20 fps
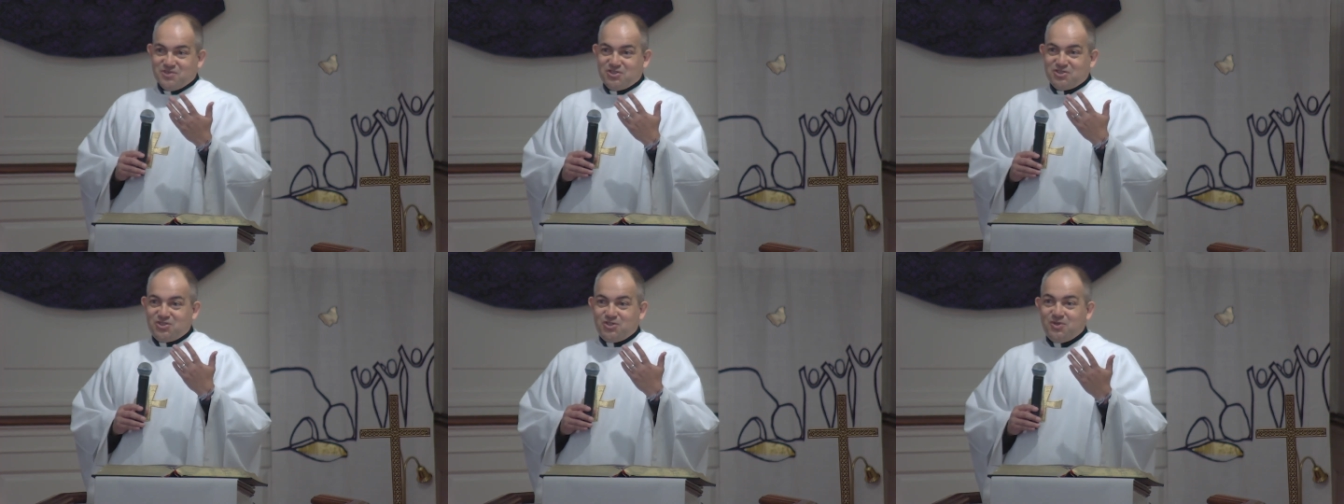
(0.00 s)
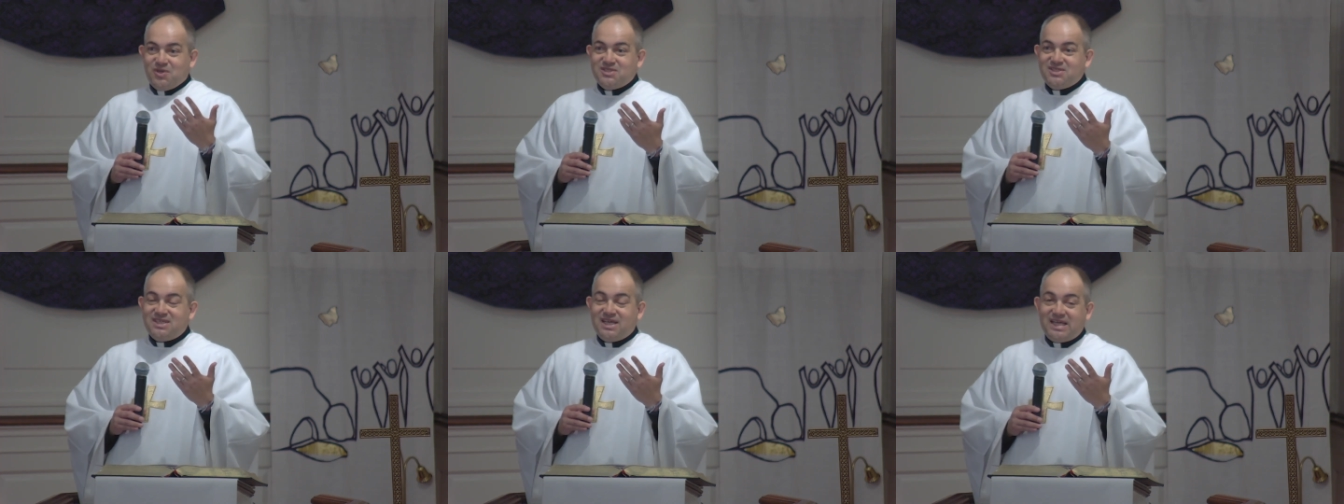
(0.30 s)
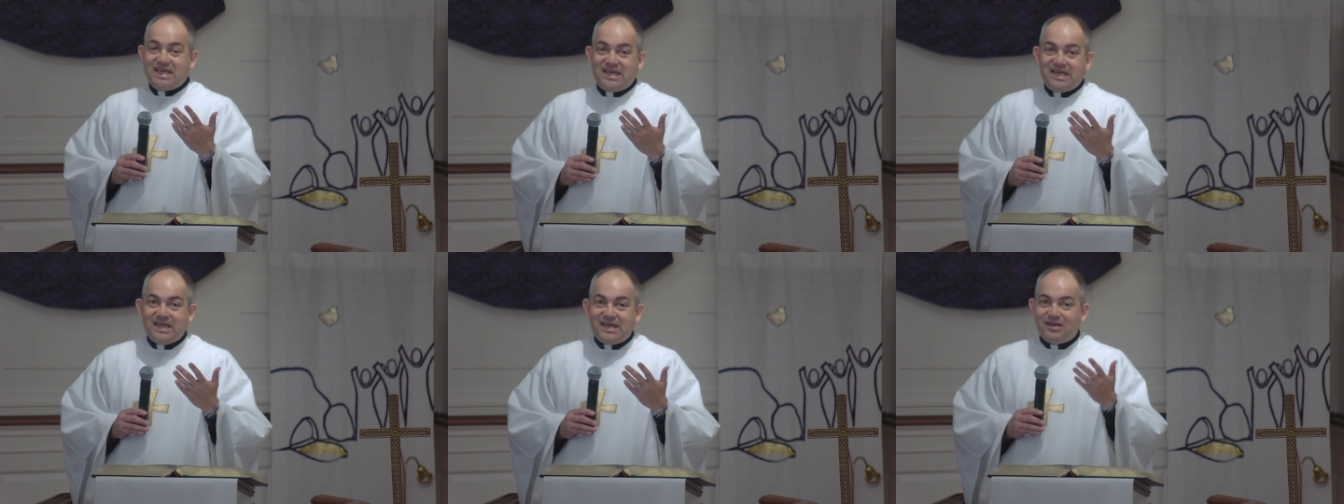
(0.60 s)
So as
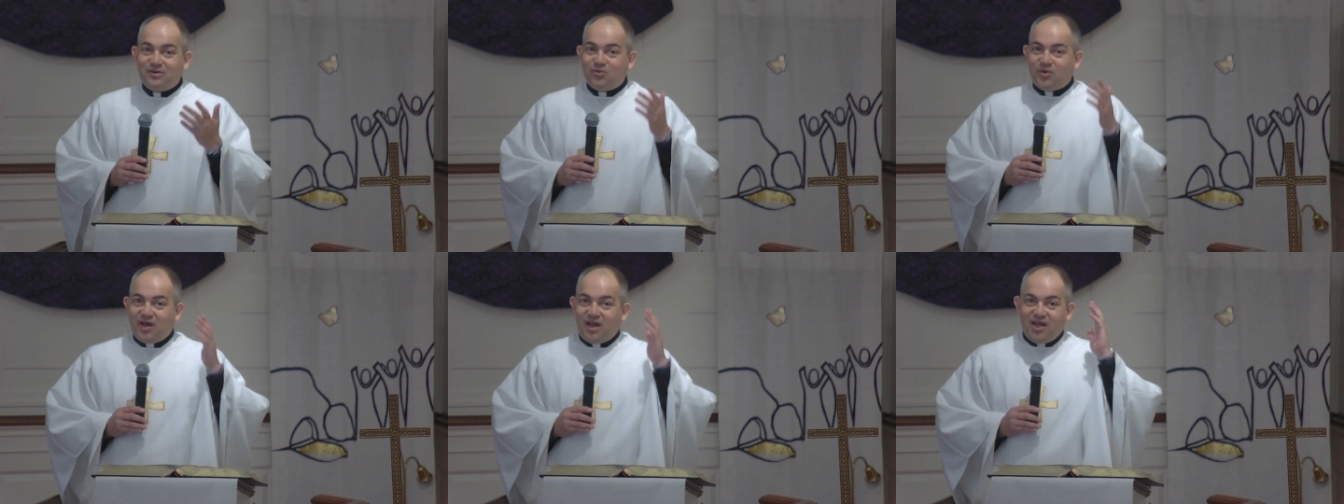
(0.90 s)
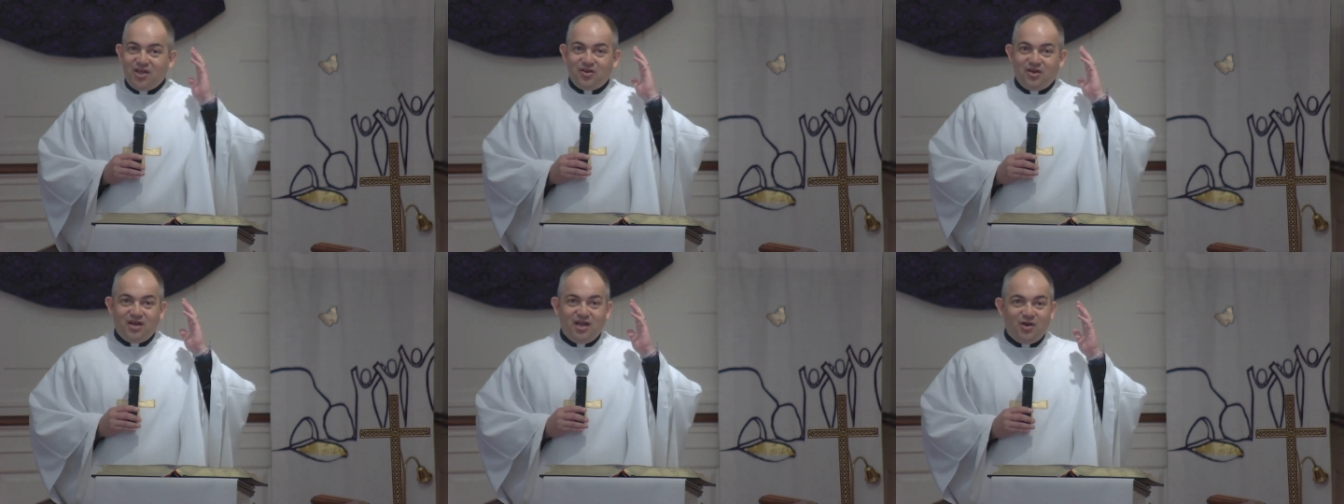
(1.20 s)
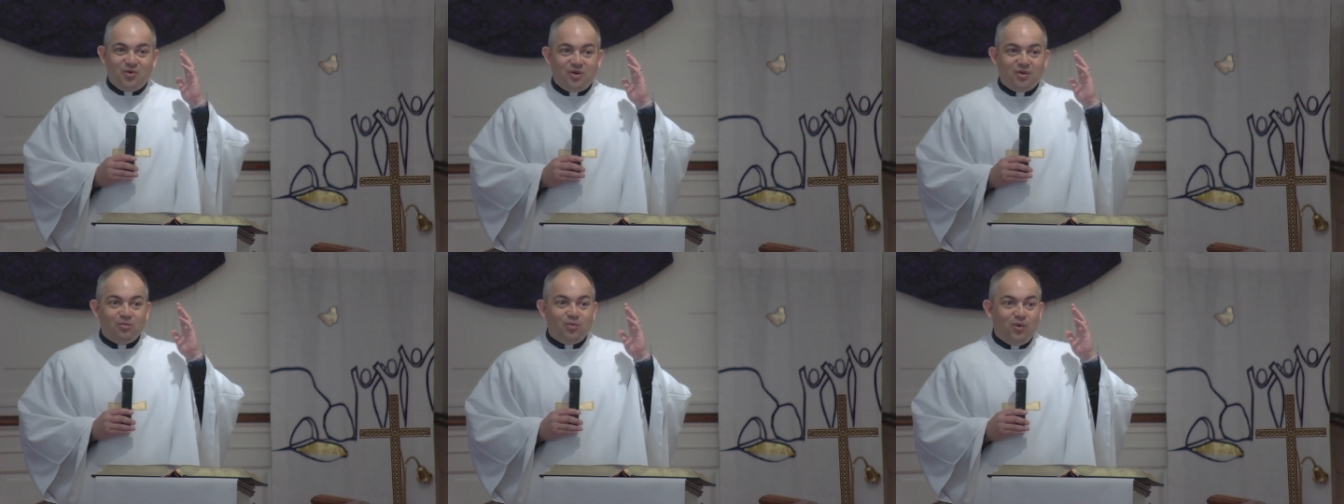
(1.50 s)
a kid, what are you
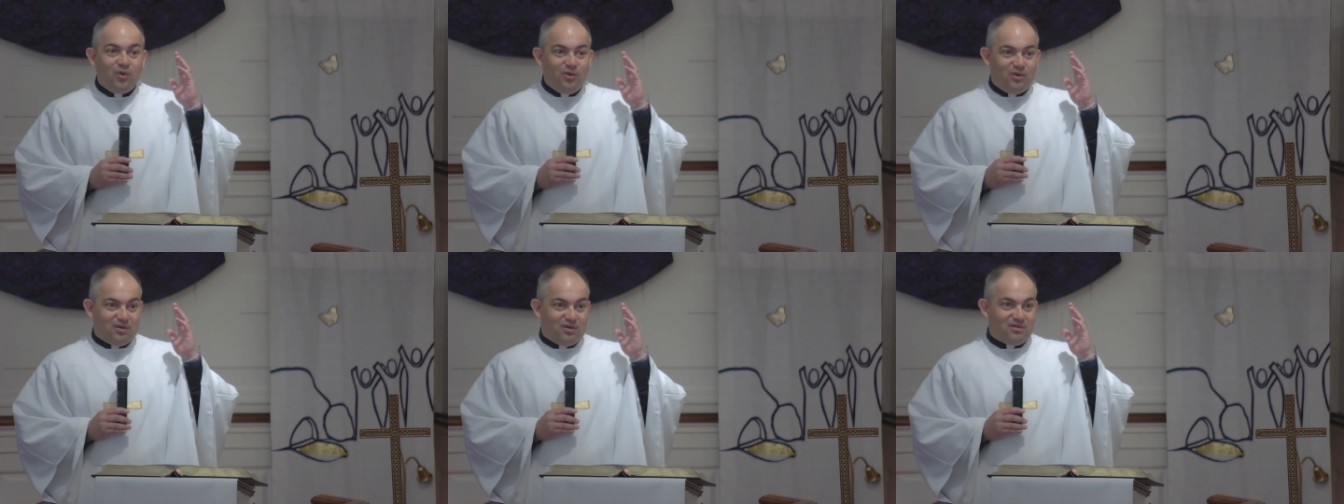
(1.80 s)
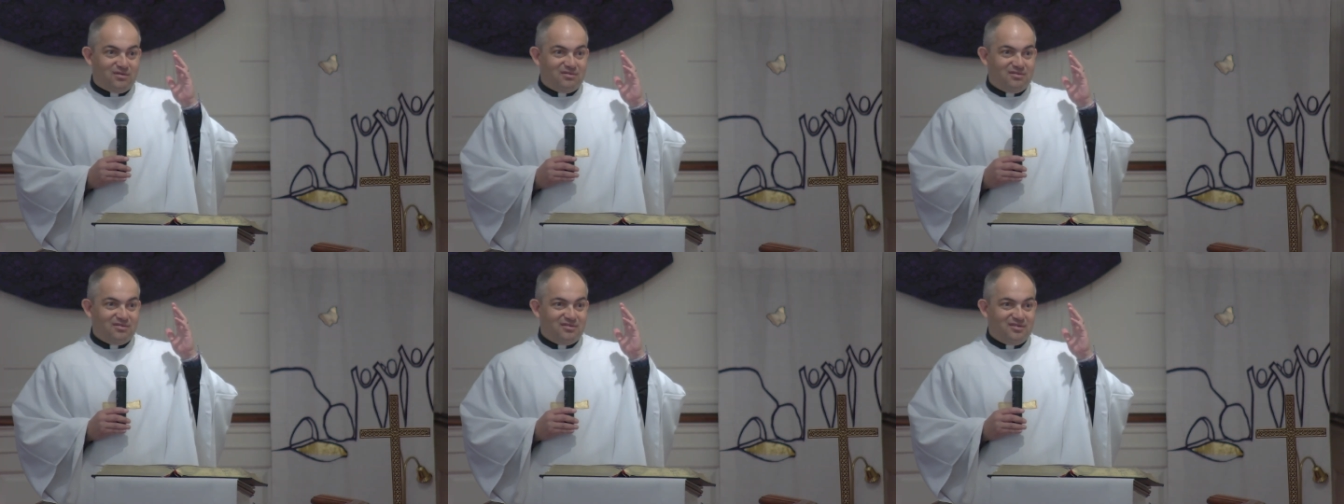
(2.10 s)
hearing more?